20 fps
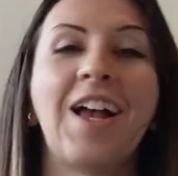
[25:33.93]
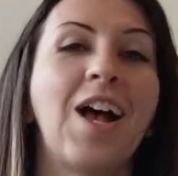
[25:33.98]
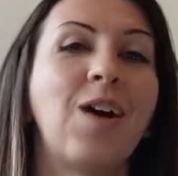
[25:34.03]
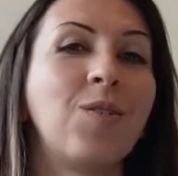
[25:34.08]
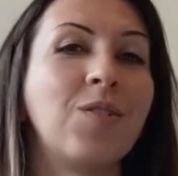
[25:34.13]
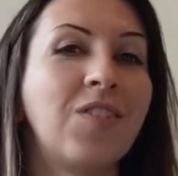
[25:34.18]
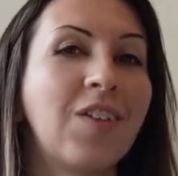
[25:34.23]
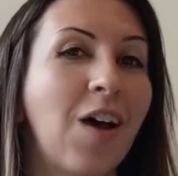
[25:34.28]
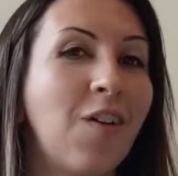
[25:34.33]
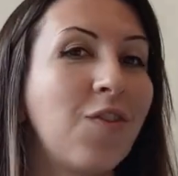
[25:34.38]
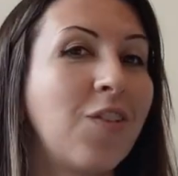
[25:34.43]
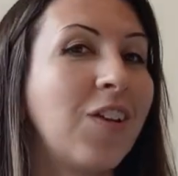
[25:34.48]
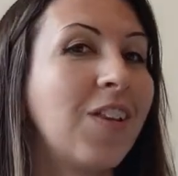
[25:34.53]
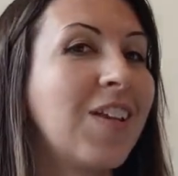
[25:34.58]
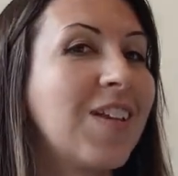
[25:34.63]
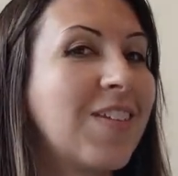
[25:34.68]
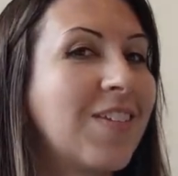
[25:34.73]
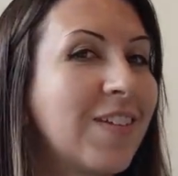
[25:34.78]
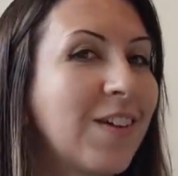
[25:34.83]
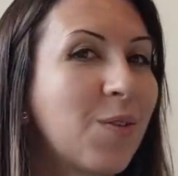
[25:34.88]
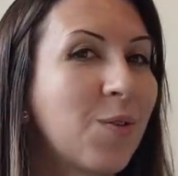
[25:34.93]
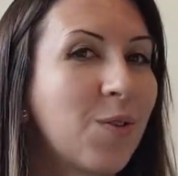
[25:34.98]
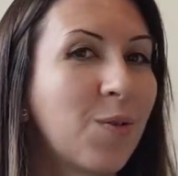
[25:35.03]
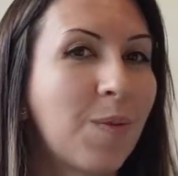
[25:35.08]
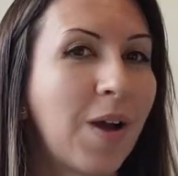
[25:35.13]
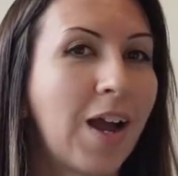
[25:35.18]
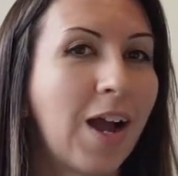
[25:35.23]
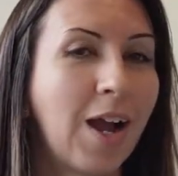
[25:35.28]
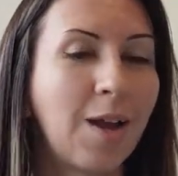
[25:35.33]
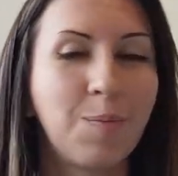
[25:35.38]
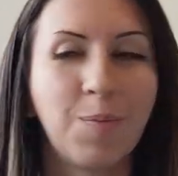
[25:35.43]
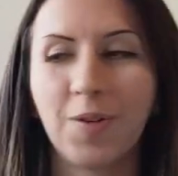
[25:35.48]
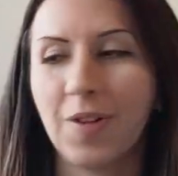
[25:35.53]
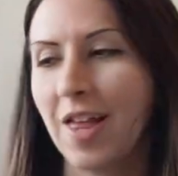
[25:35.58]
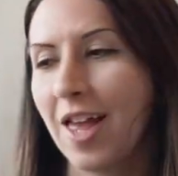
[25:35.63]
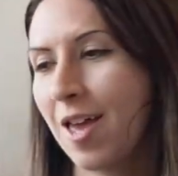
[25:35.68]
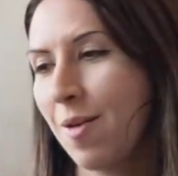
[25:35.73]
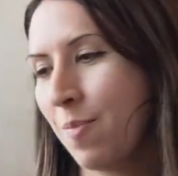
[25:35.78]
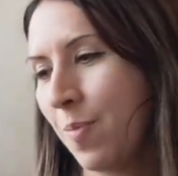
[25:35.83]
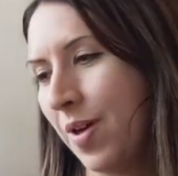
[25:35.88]
I will definitely stick with my
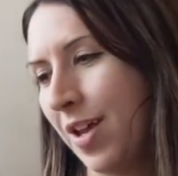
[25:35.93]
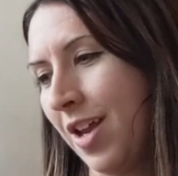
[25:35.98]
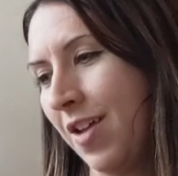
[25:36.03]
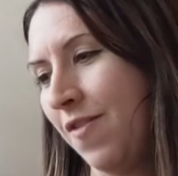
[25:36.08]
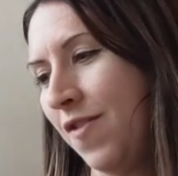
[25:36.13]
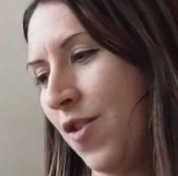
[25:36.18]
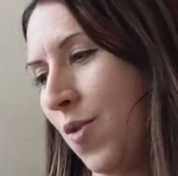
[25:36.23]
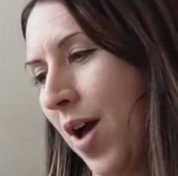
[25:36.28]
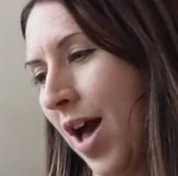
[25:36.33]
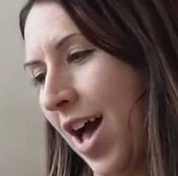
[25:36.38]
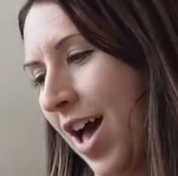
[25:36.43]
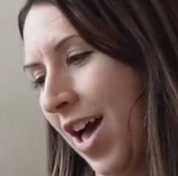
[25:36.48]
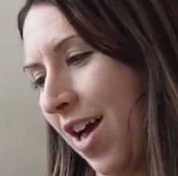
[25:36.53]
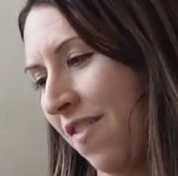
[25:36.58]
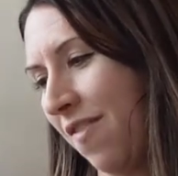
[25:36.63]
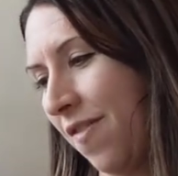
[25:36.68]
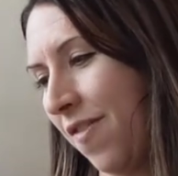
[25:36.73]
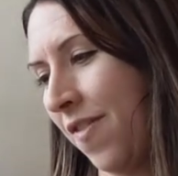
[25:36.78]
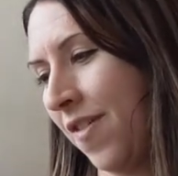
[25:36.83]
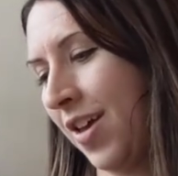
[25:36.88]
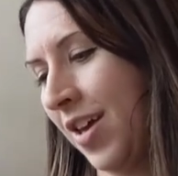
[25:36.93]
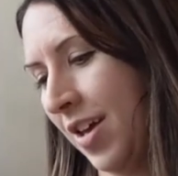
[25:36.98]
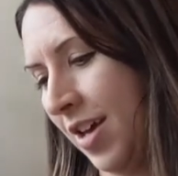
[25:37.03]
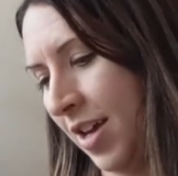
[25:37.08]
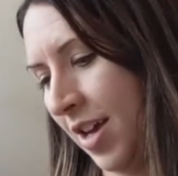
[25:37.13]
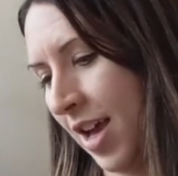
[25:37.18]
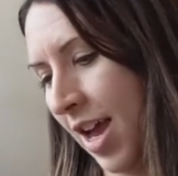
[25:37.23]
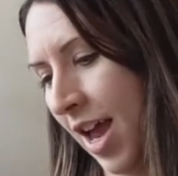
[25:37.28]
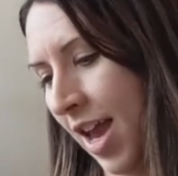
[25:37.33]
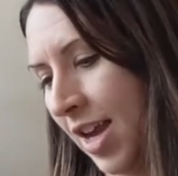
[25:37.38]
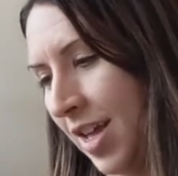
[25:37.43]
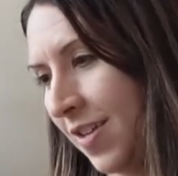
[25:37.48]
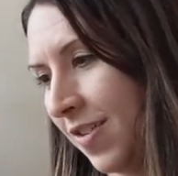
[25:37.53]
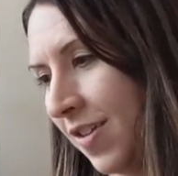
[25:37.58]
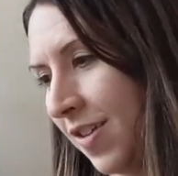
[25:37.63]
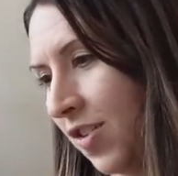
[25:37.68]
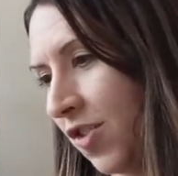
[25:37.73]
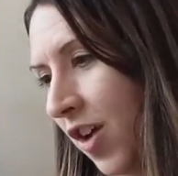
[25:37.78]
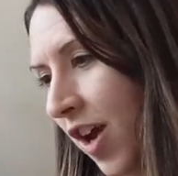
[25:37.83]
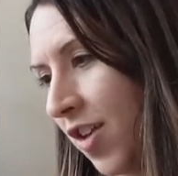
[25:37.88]
Hyperlite, but if you have any
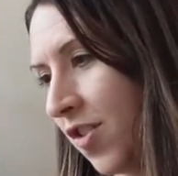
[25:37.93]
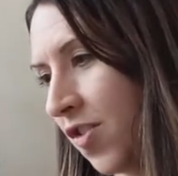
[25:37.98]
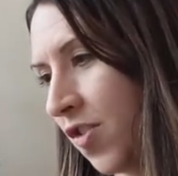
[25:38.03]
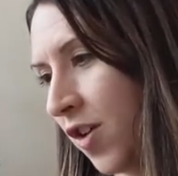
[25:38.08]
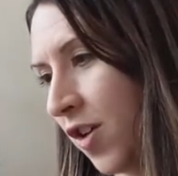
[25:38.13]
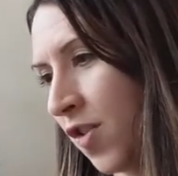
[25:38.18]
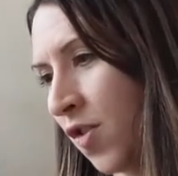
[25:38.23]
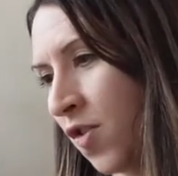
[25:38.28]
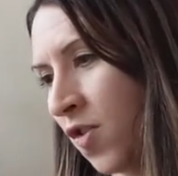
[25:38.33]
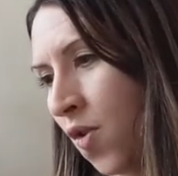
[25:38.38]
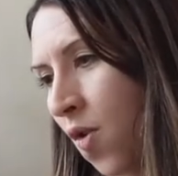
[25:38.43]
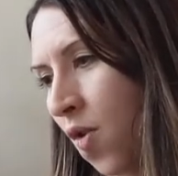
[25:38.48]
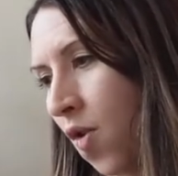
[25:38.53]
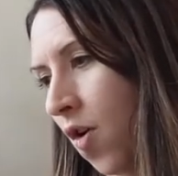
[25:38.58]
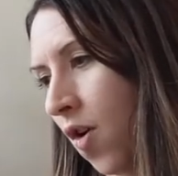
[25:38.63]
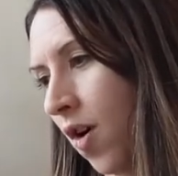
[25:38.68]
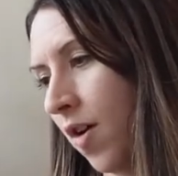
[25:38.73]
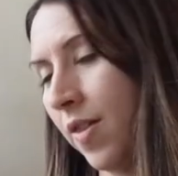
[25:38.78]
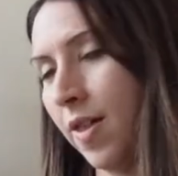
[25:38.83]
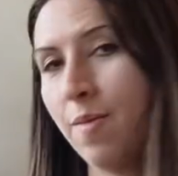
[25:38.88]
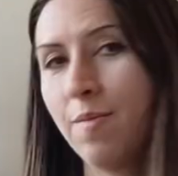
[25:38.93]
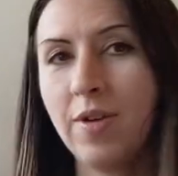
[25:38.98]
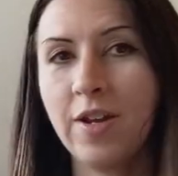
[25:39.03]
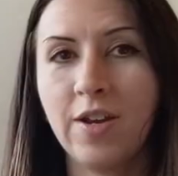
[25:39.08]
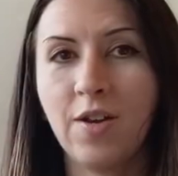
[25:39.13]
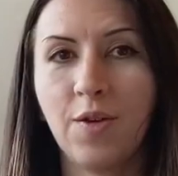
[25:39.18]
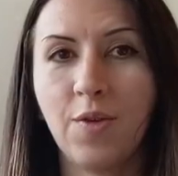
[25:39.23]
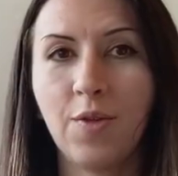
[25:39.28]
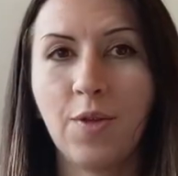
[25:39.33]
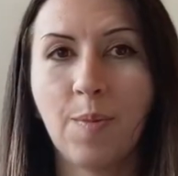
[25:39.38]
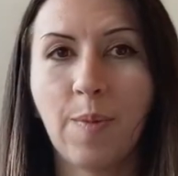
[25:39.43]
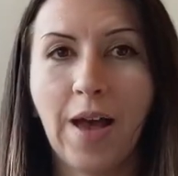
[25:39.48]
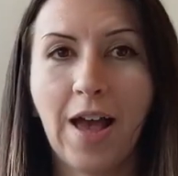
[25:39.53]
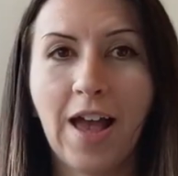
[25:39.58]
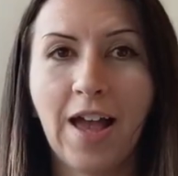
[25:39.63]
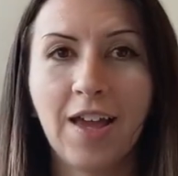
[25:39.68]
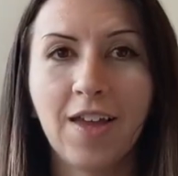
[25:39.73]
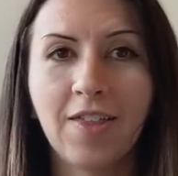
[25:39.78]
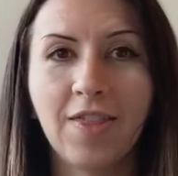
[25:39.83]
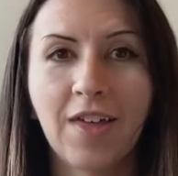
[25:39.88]
suggestions or let me know the
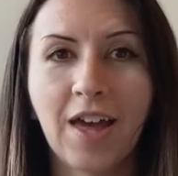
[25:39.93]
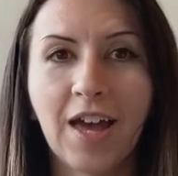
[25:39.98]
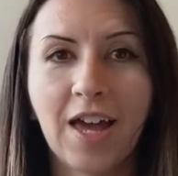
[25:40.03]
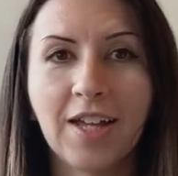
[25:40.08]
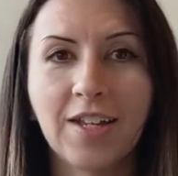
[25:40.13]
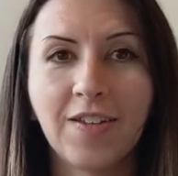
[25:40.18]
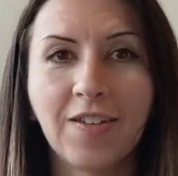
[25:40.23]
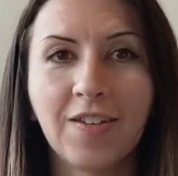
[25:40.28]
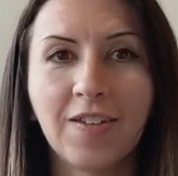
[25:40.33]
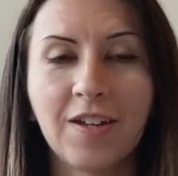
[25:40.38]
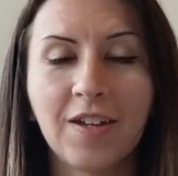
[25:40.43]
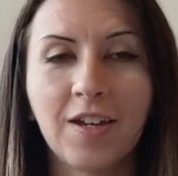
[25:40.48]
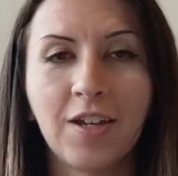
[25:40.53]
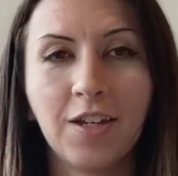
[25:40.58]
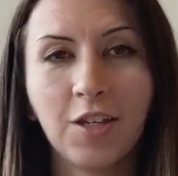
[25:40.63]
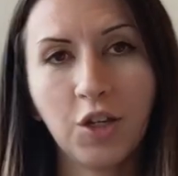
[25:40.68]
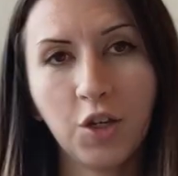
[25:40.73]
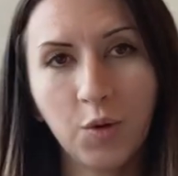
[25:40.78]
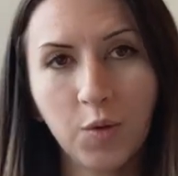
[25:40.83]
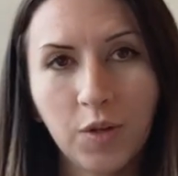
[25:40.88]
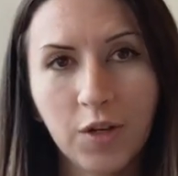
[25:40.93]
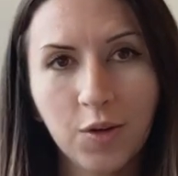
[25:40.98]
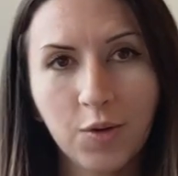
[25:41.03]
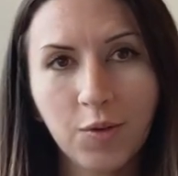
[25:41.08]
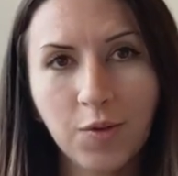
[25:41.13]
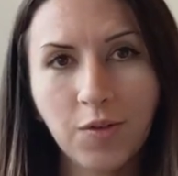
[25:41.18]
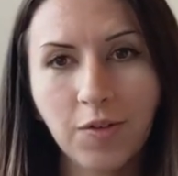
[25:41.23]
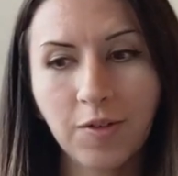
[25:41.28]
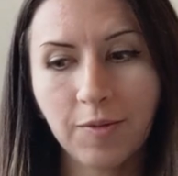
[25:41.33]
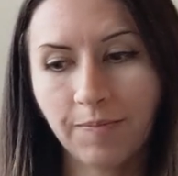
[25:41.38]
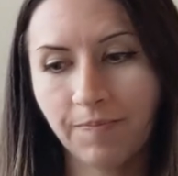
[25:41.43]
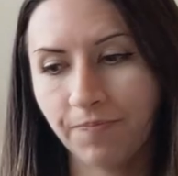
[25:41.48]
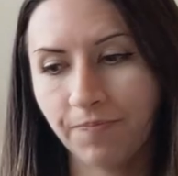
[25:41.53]
bag that you use.